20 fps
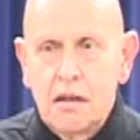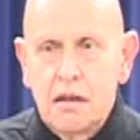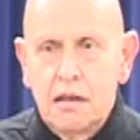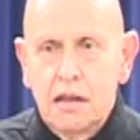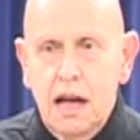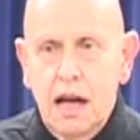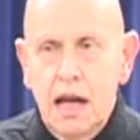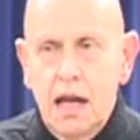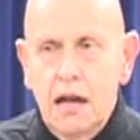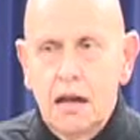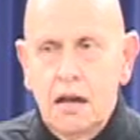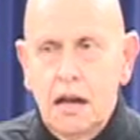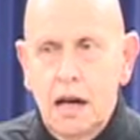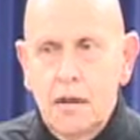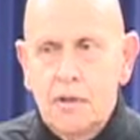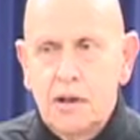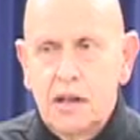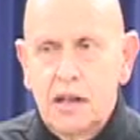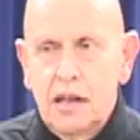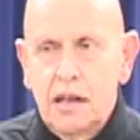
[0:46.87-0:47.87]
not
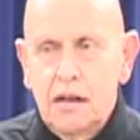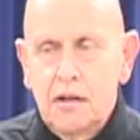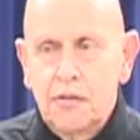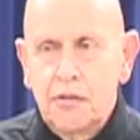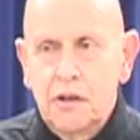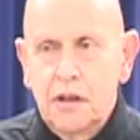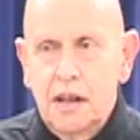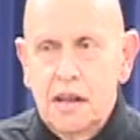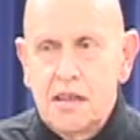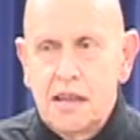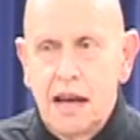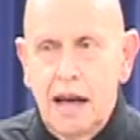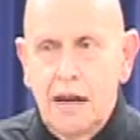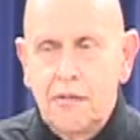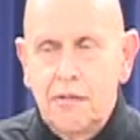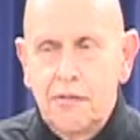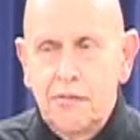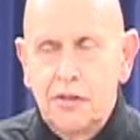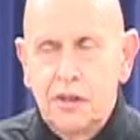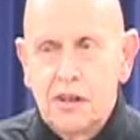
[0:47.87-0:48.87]
only a
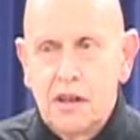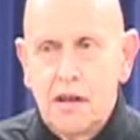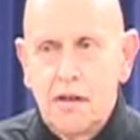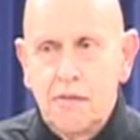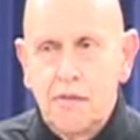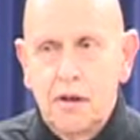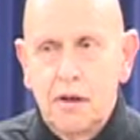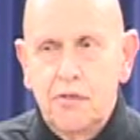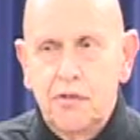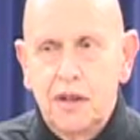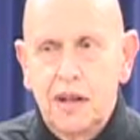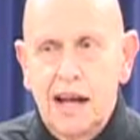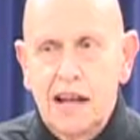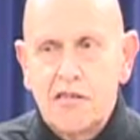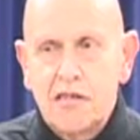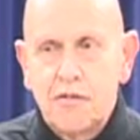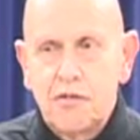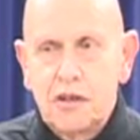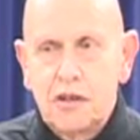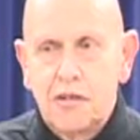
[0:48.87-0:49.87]

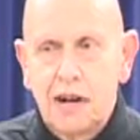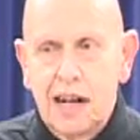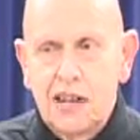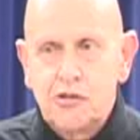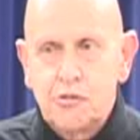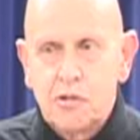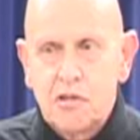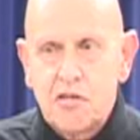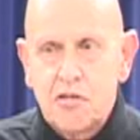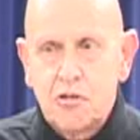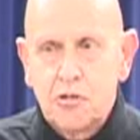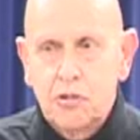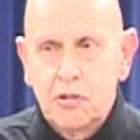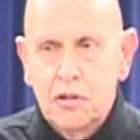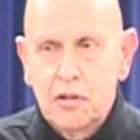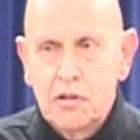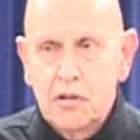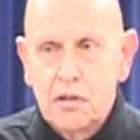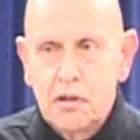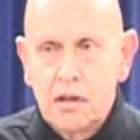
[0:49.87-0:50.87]
philosophy graduate
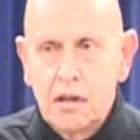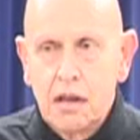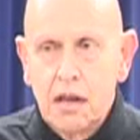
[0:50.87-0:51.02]
student,